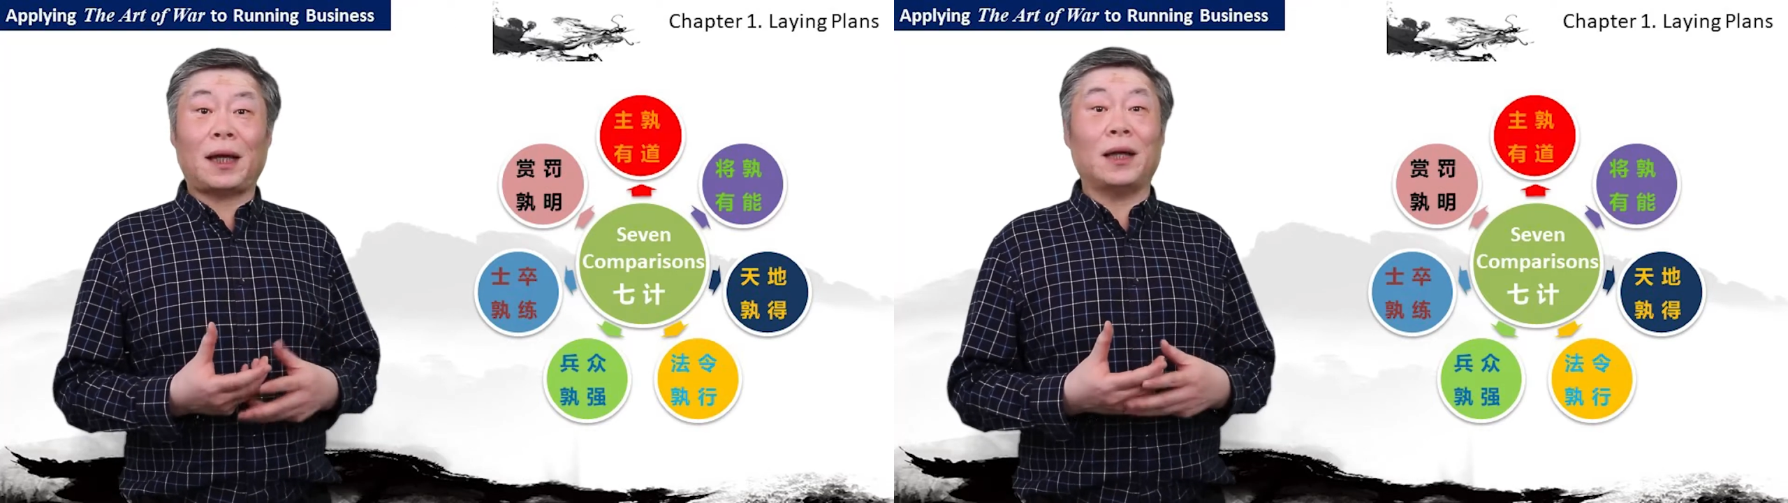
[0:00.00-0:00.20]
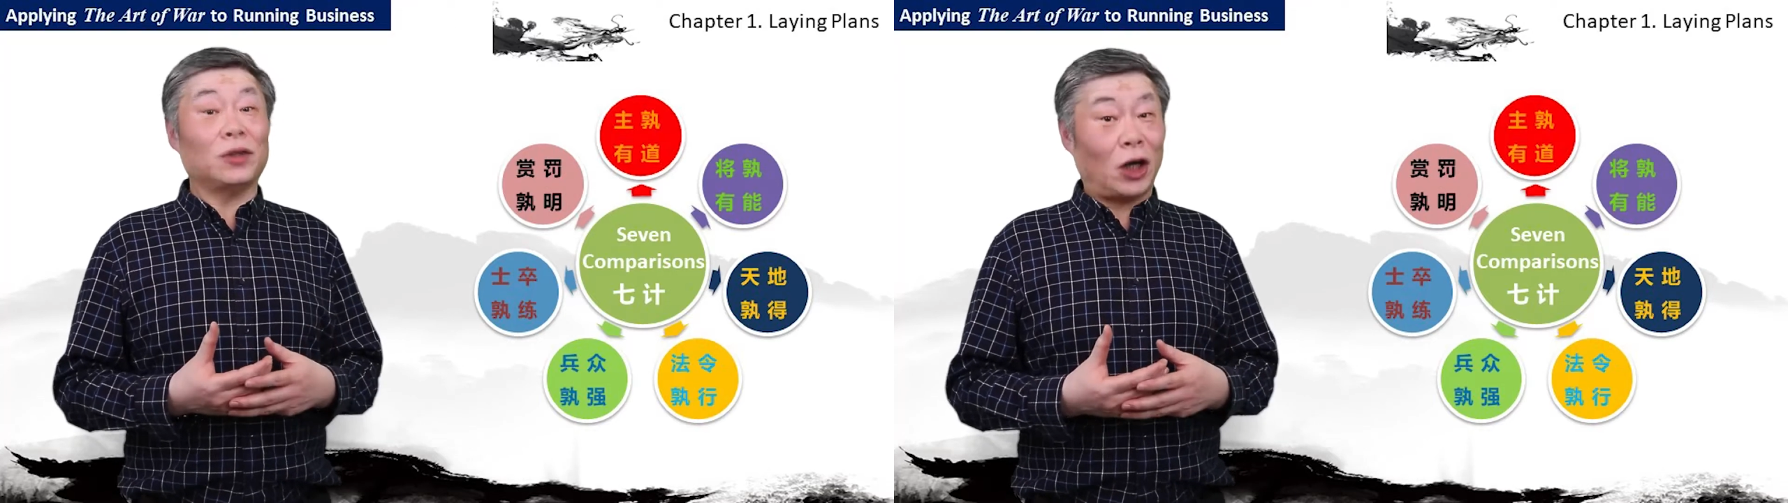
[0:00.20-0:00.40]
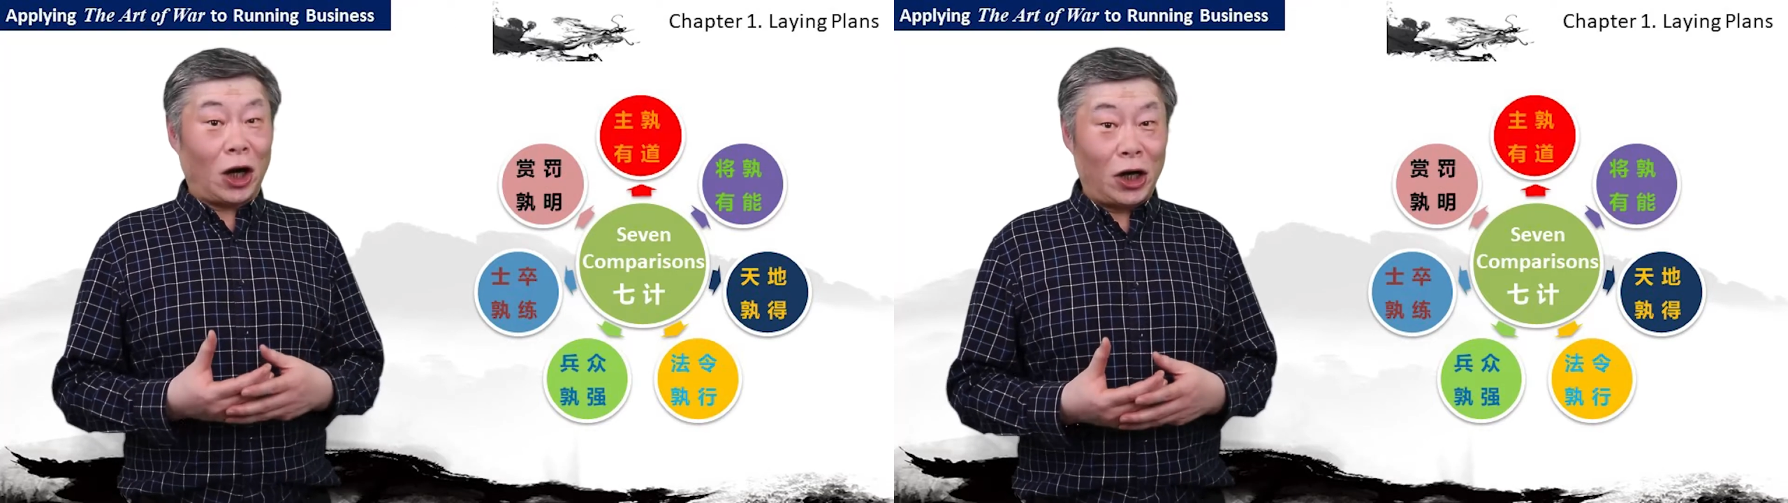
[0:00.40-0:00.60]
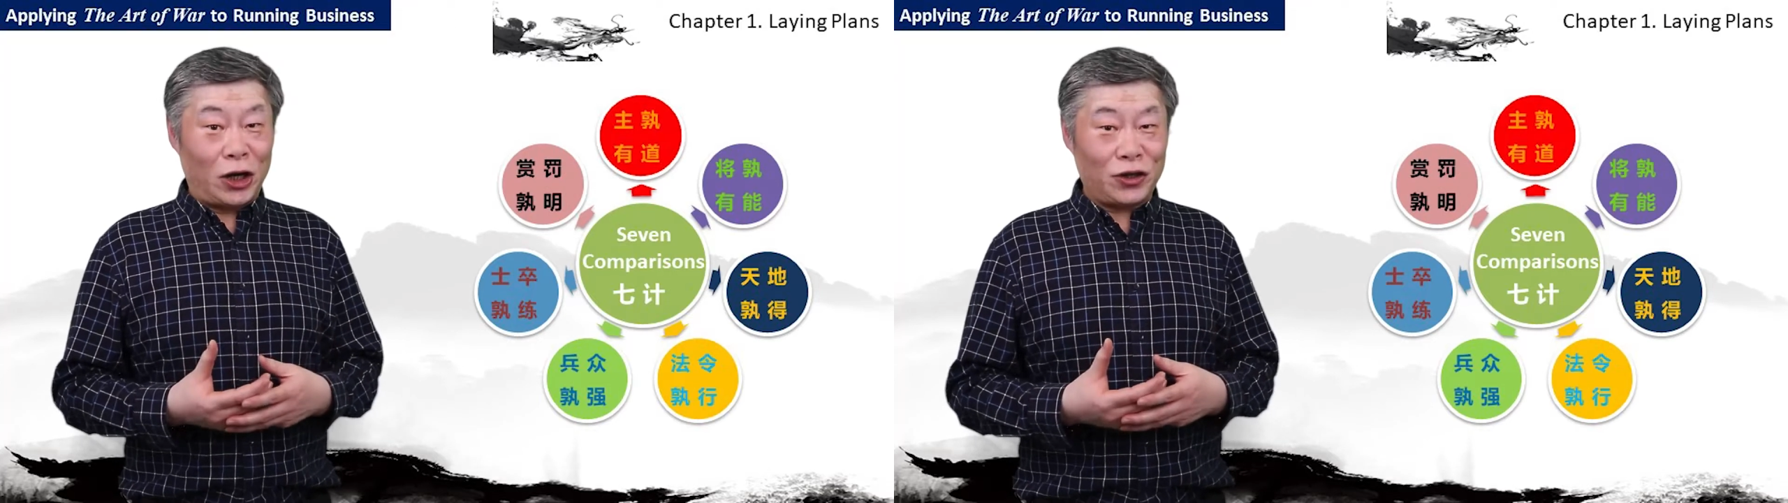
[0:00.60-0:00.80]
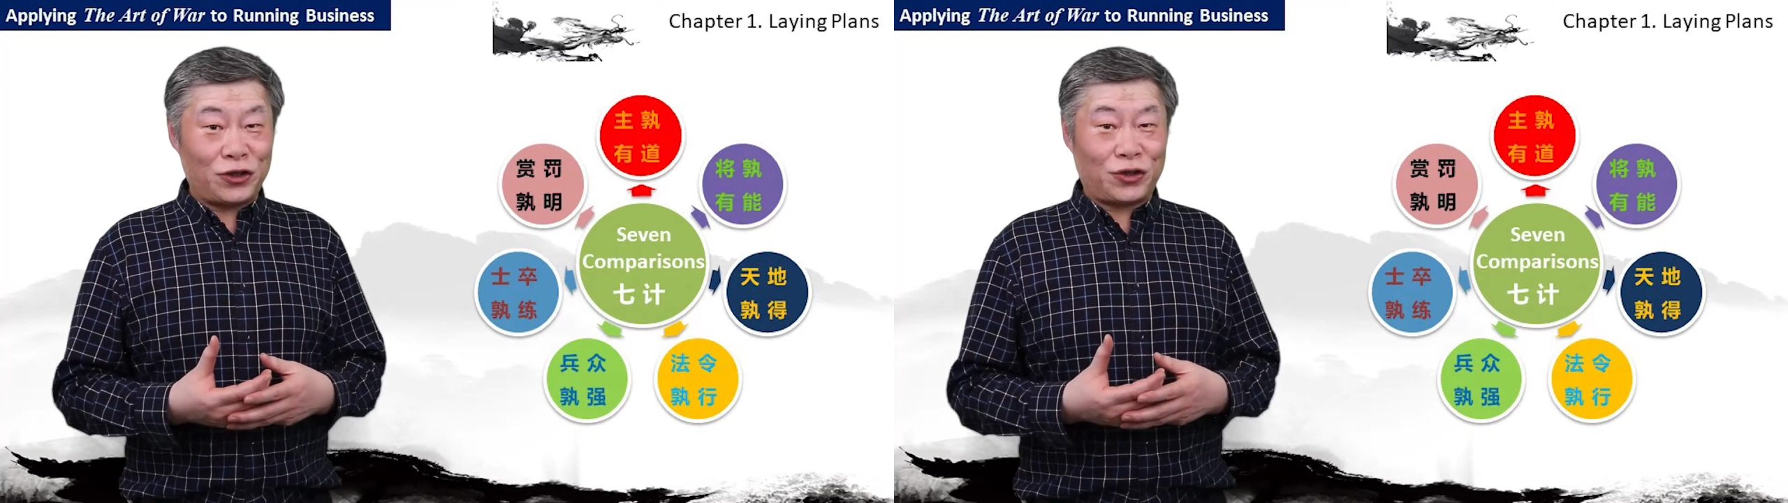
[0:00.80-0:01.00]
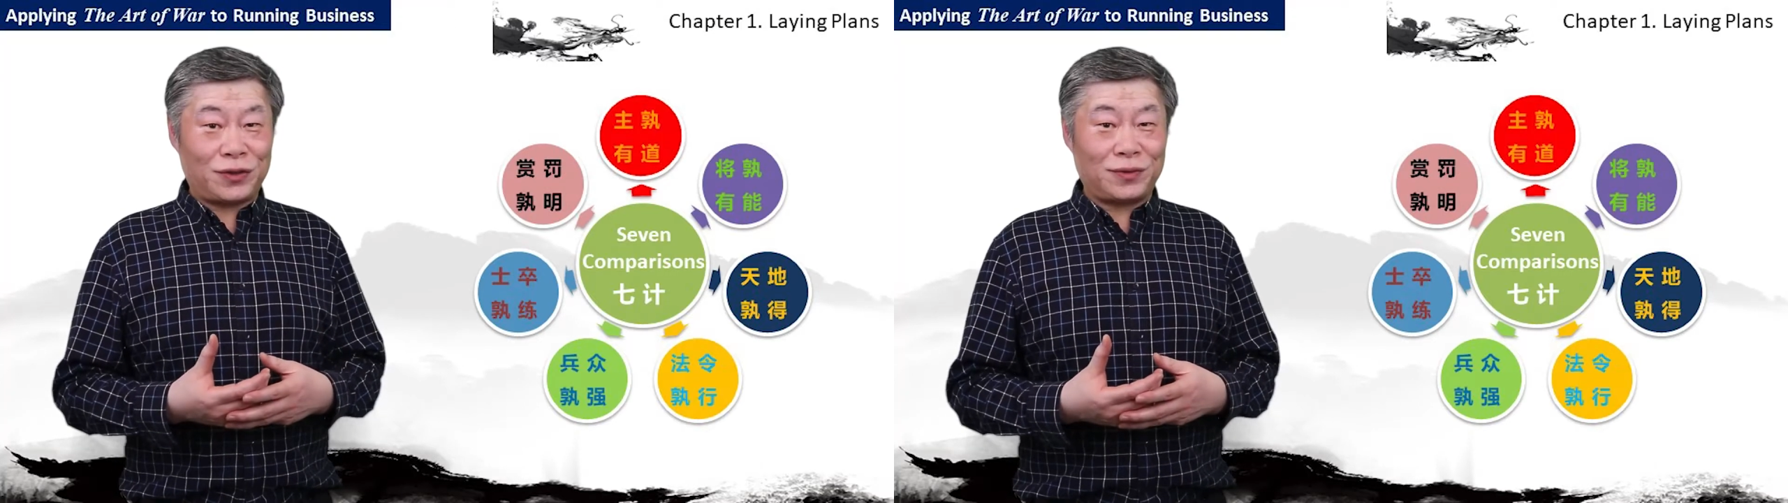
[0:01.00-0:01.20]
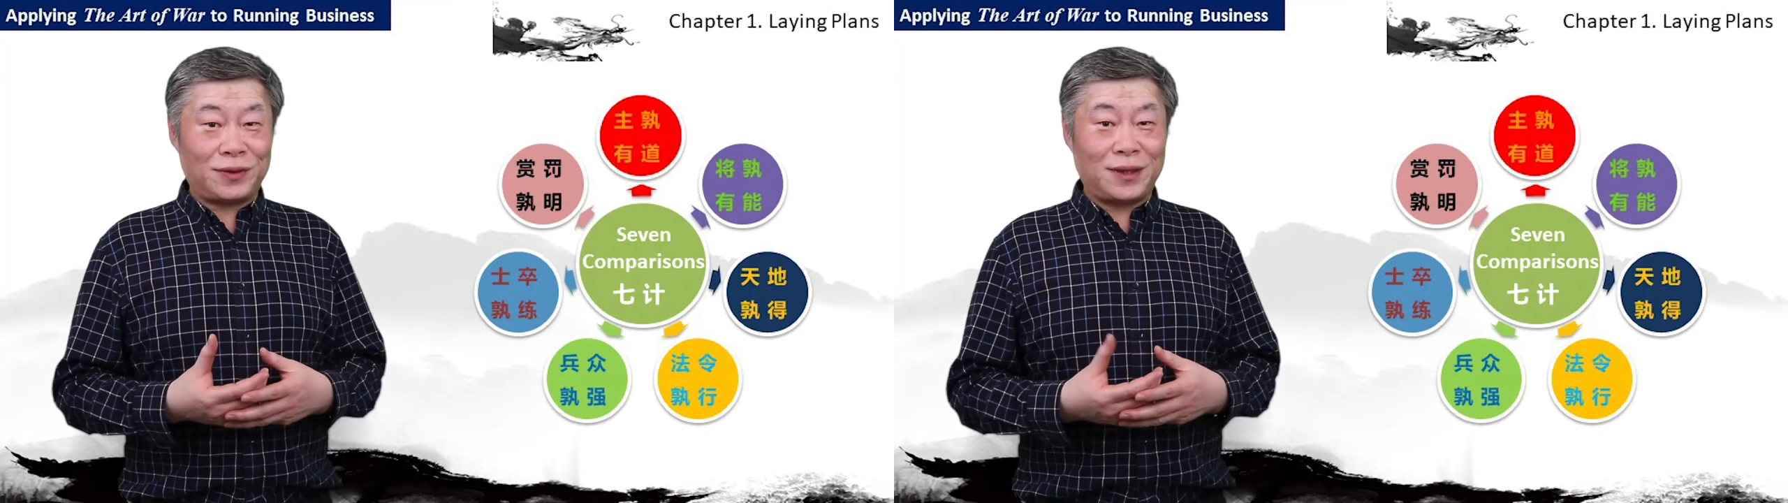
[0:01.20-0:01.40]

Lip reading: and earth?